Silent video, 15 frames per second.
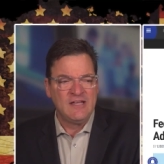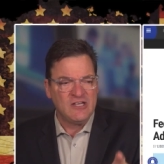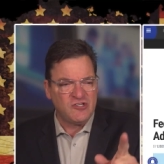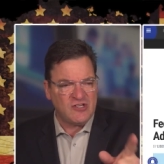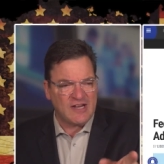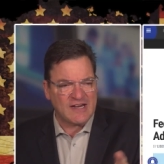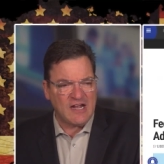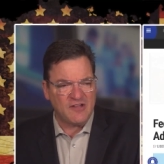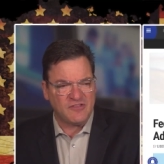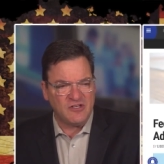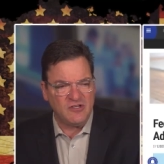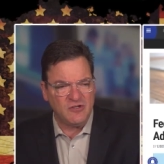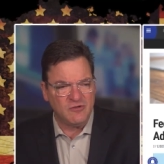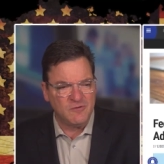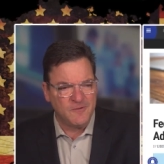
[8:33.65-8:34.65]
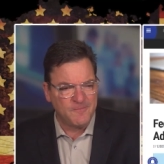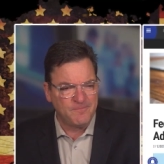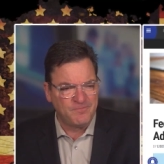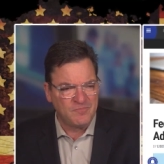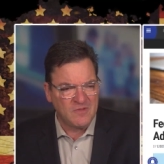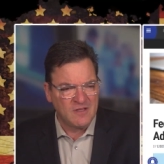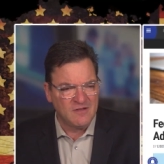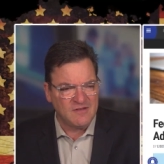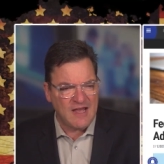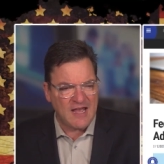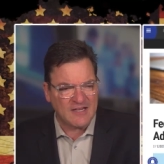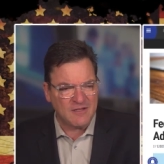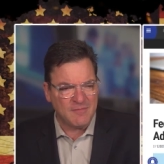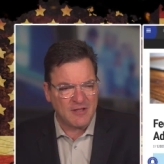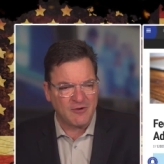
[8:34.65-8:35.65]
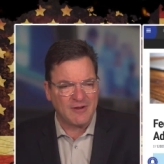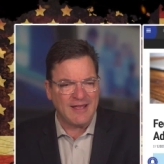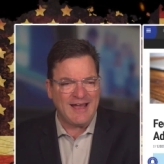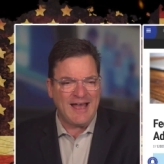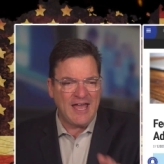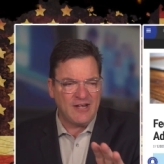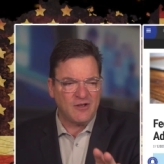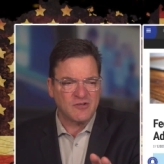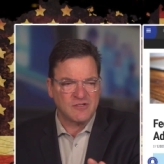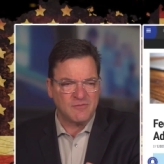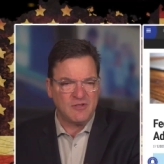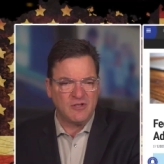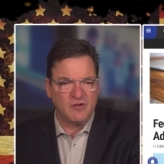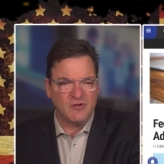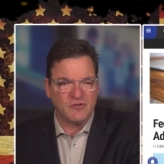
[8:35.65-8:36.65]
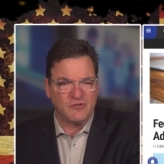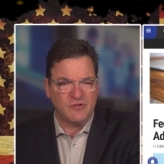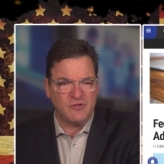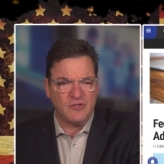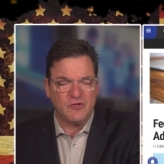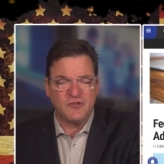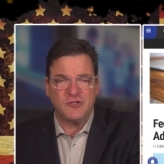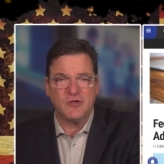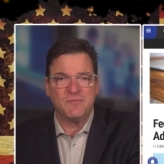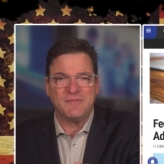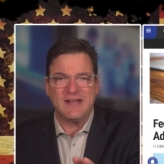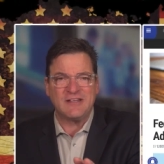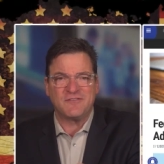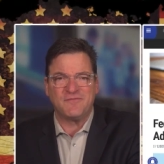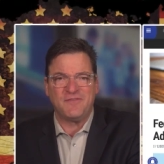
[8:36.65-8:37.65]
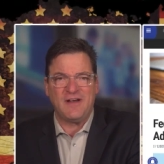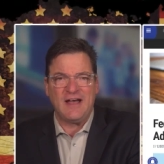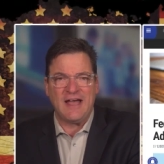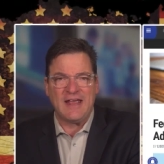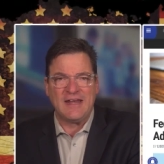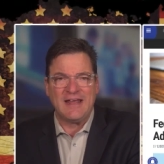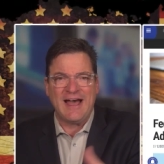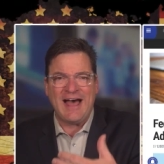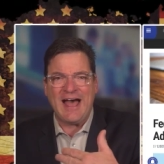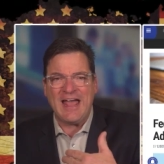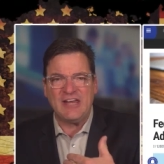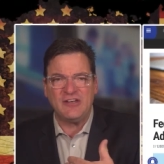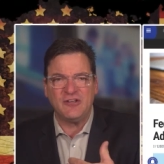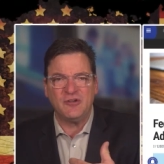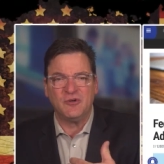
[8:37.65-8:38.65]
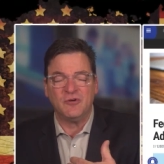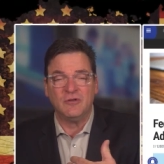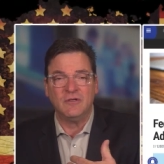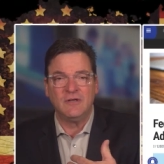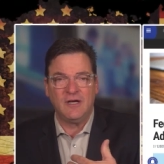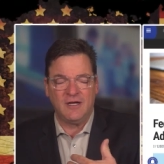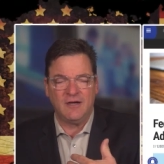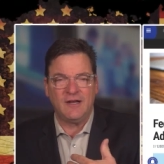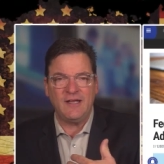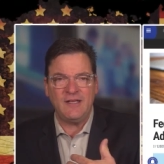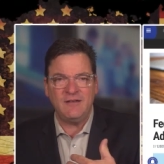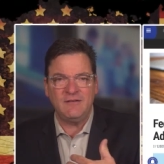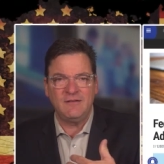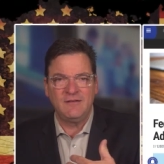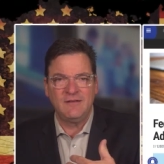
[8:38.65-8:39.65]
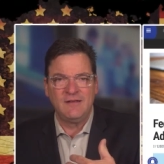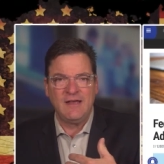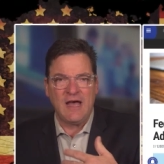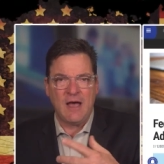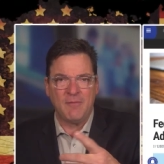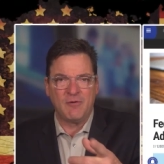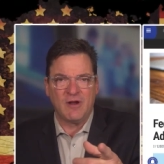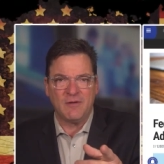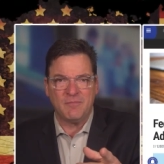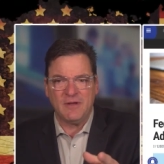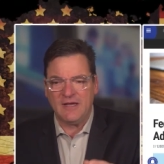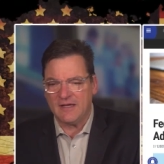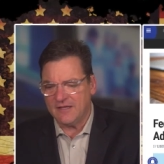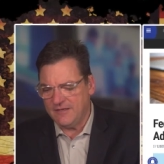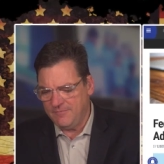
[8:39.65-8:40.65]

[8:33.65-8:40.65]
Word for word: Check out the new documentary. I know some of you don't do YouTube. That's fine. I do. All right? I'll be right back.